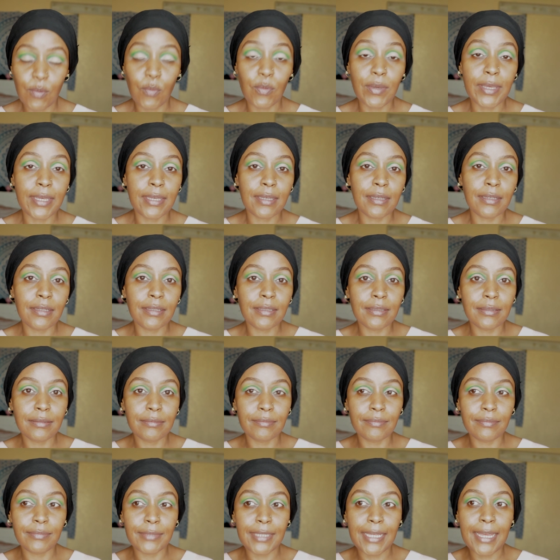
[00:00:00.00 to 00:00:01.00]
a wing.
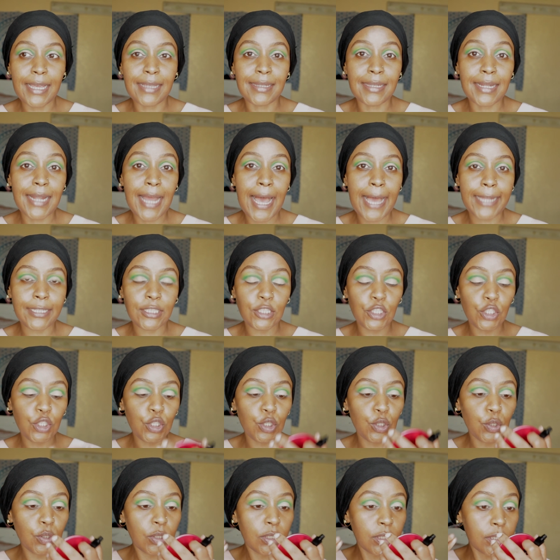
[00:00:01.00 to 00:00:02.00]
that has an attitude.